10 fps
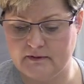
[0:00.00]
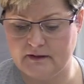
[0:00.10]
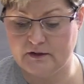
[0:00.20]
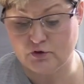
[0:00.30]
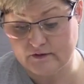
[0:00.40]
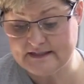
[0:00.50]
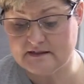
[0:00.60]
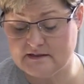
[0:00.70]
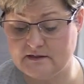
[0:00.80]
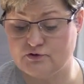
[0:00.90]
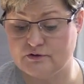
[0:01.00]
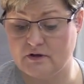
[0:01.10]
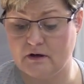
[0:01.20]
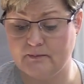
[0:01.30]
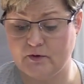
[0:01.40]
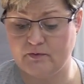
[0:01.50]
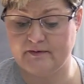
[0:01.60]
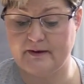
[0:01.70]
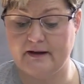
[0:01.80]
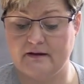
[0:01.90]
increases intra-abdominal
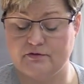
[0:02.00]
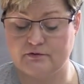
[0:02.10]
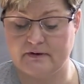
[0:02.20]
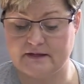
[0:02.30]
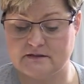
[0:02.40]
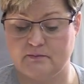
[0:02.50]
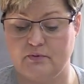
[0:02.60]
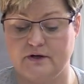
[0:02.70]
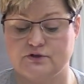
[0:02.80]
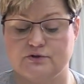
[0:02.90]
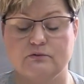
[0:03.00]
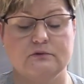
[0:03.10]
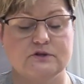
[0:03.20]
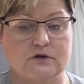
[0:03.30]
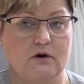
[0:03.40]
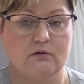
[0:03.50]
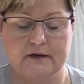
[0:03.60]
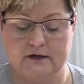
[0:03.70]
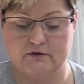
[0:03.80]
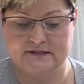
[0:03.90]
pain and thoracic pressure, which all
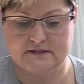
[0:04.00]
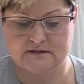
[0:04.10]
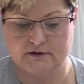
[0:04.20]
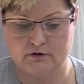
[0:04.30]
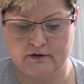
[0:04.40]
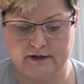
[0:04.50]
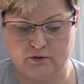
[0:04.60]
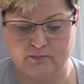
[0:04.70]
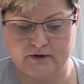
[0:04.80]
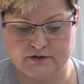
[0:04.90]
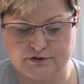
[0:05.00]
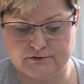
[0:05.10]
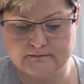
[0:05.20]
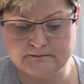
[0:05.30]
increases intracranial pressure.